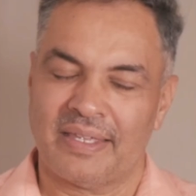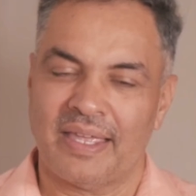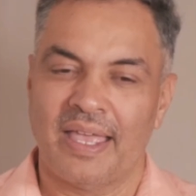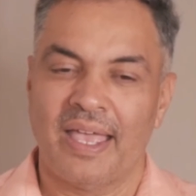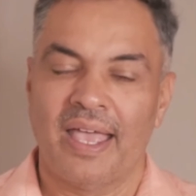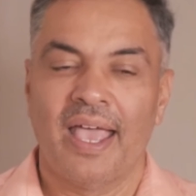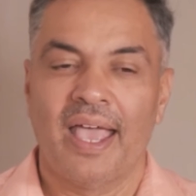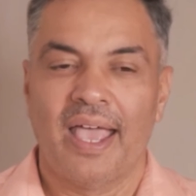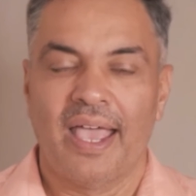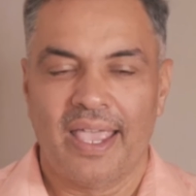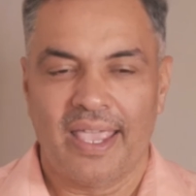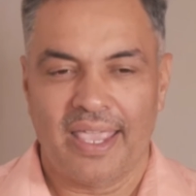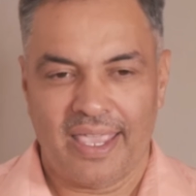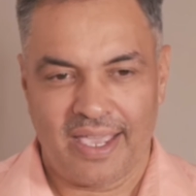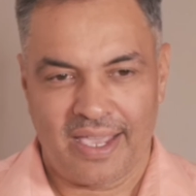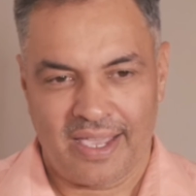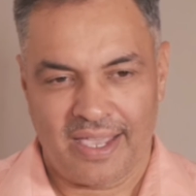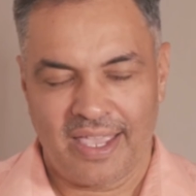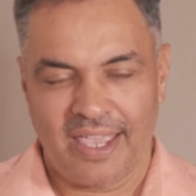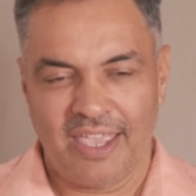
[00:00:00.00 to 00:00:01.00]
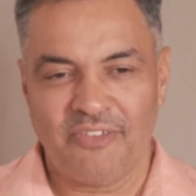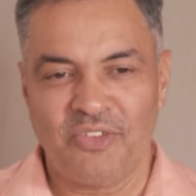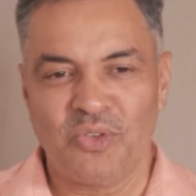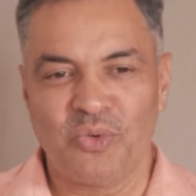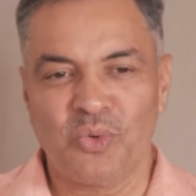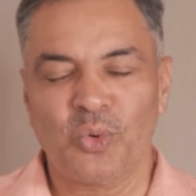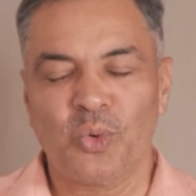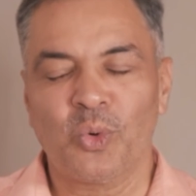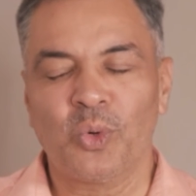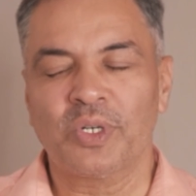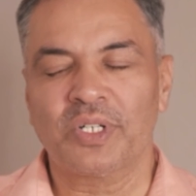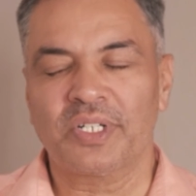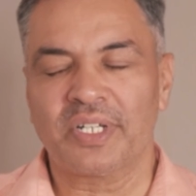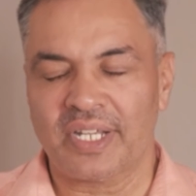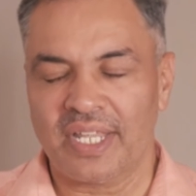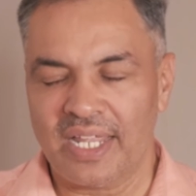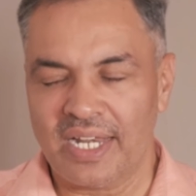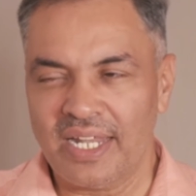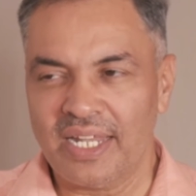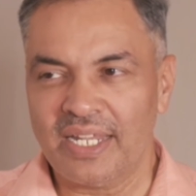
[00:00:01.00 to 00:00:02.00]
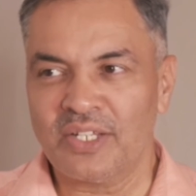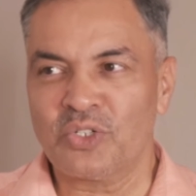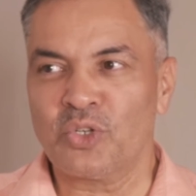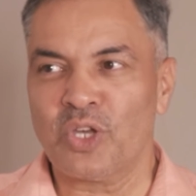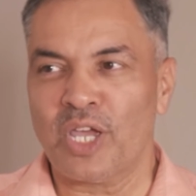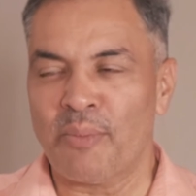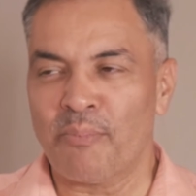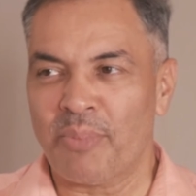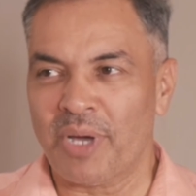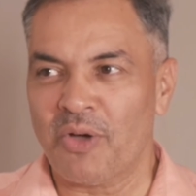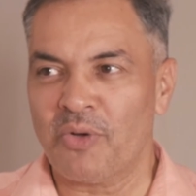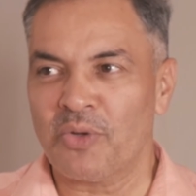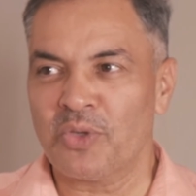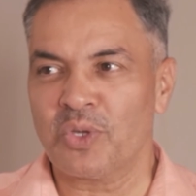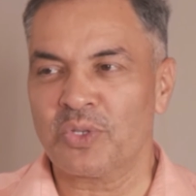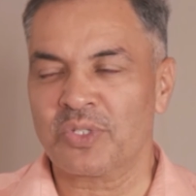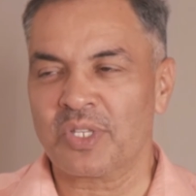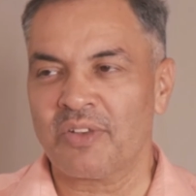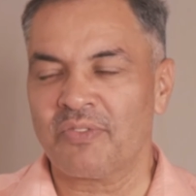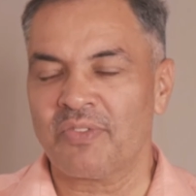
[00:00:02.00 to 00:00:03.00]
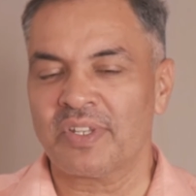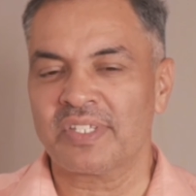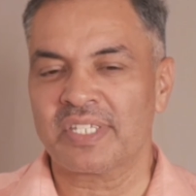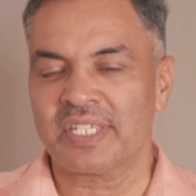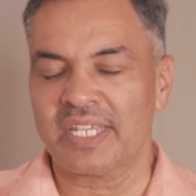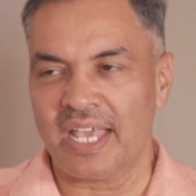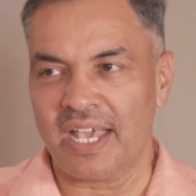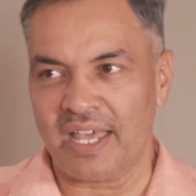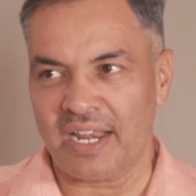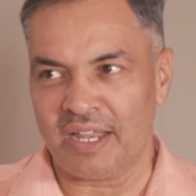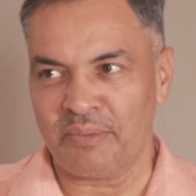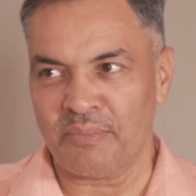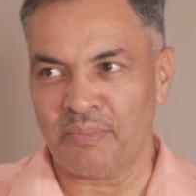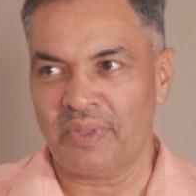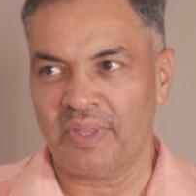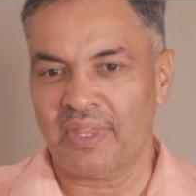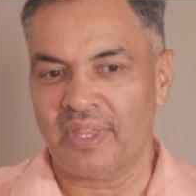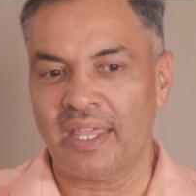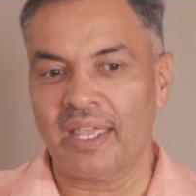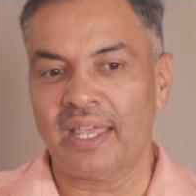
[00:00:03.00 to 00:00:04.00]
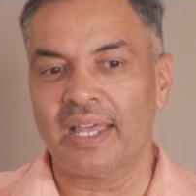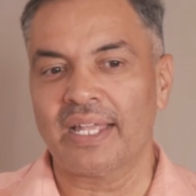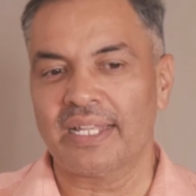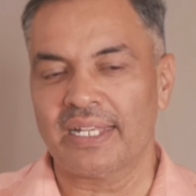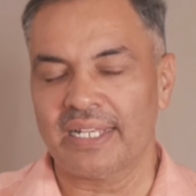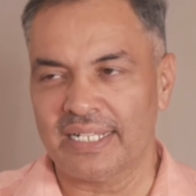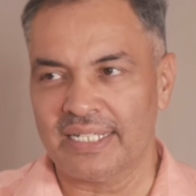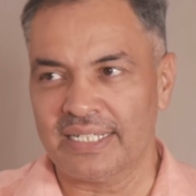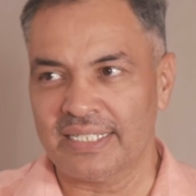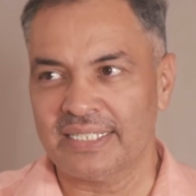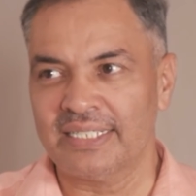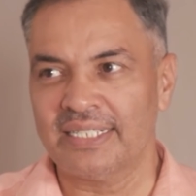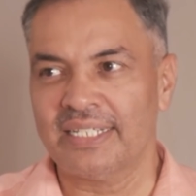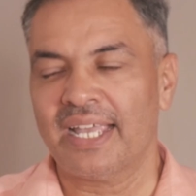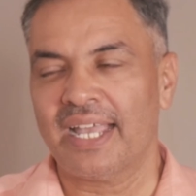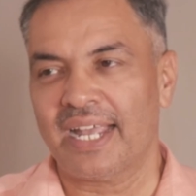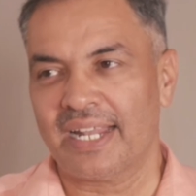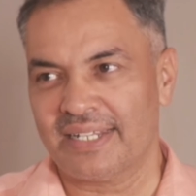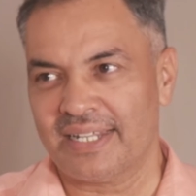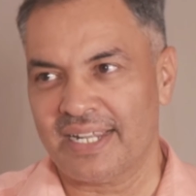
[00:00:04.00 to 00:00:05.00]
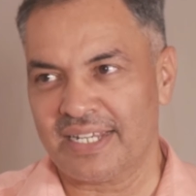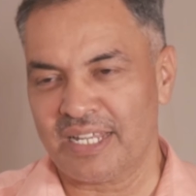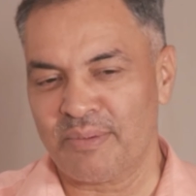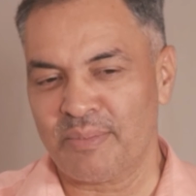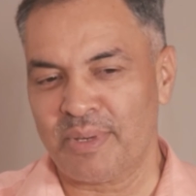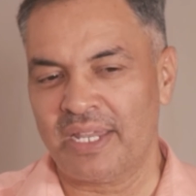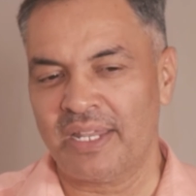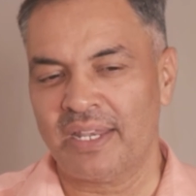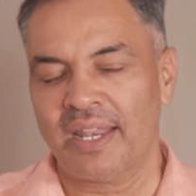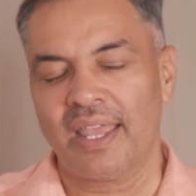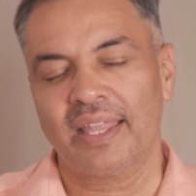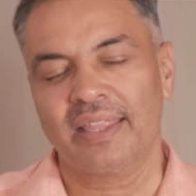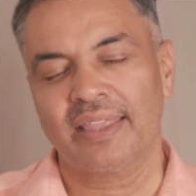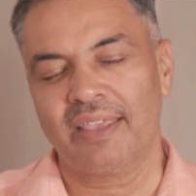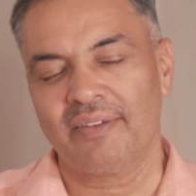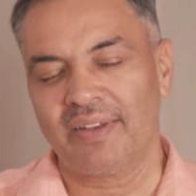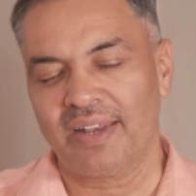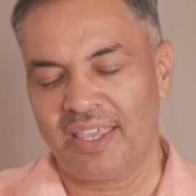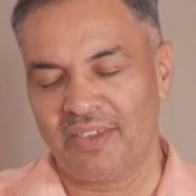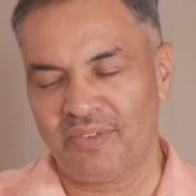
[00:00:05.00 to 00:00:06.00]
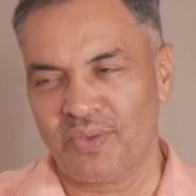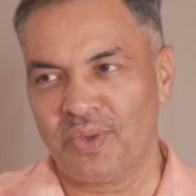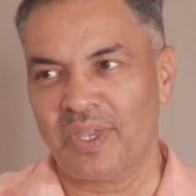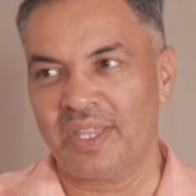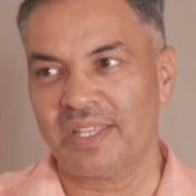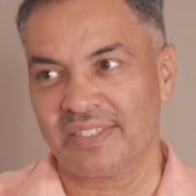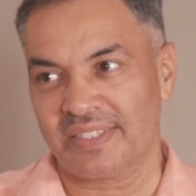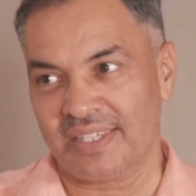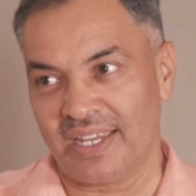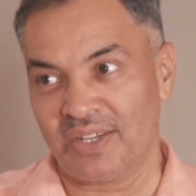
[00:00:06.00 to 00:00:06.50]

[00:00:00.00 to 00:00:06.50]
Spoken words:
Yeah, if you want really to empower yourself in CRM, learn at Datamine. They will give you insight, of course.